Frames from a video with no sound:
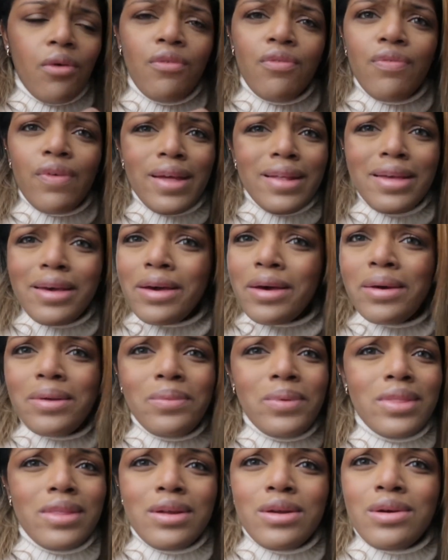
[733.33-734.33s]
feeling good
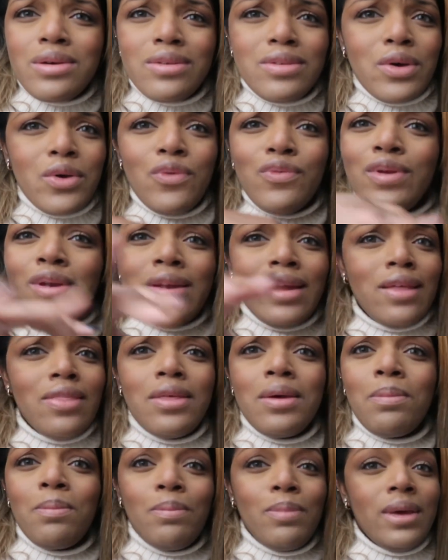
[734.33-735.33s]
within yourself, and
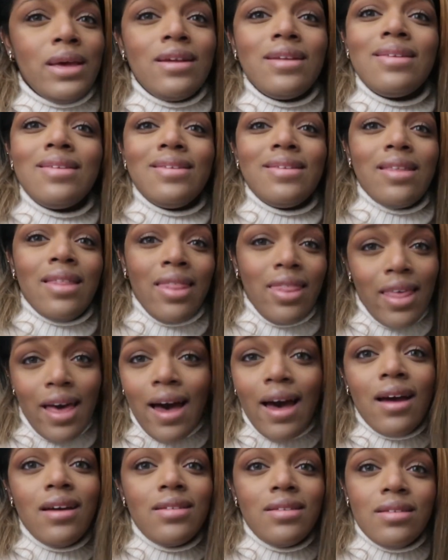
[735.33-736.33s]
nothing beats
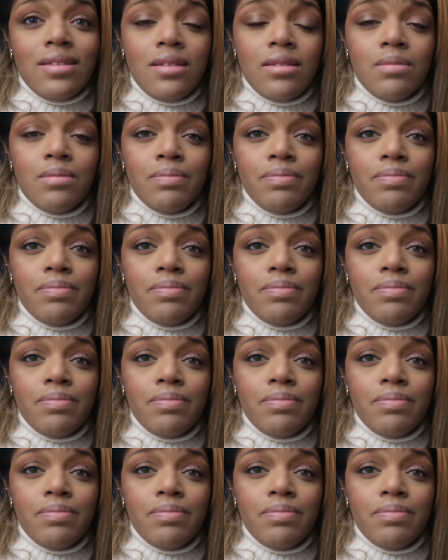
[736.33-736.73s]
that.